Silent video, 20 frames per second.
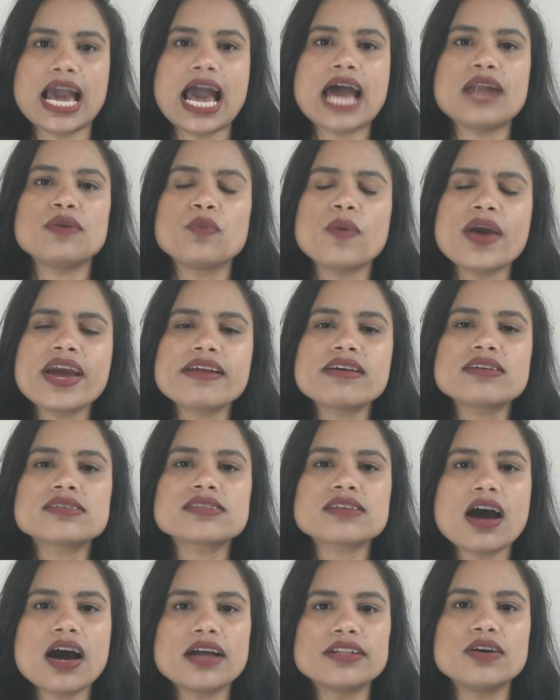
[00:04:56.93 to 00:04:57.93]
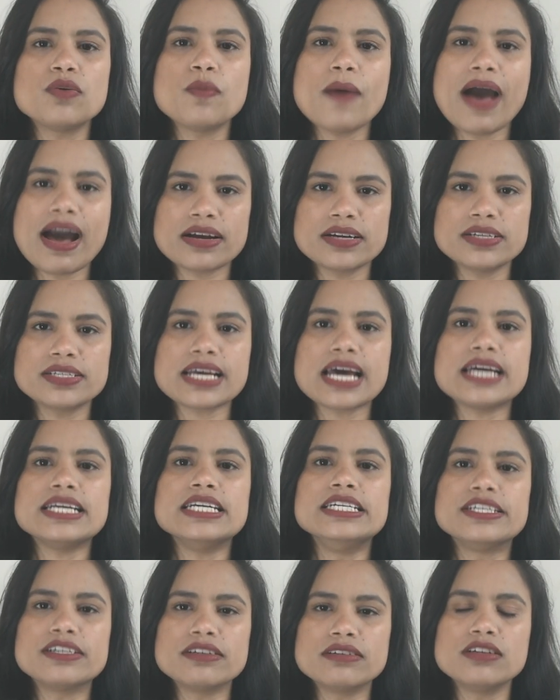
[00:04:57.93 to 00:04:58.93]
And various other backends and
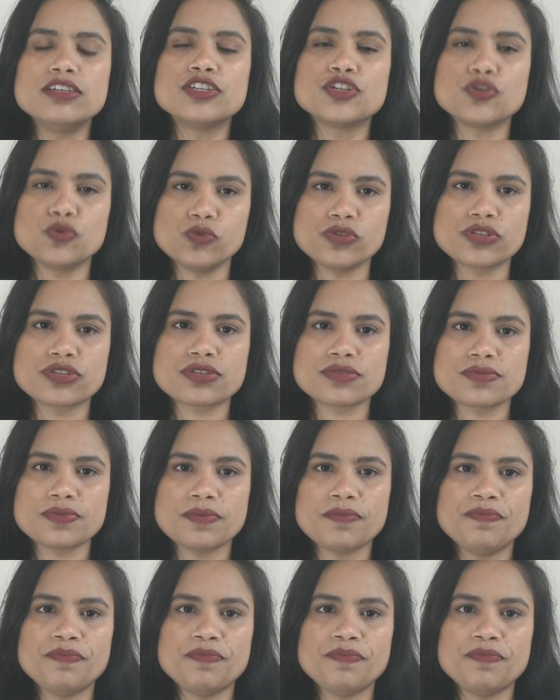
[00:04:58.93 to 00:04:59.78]
internal tools.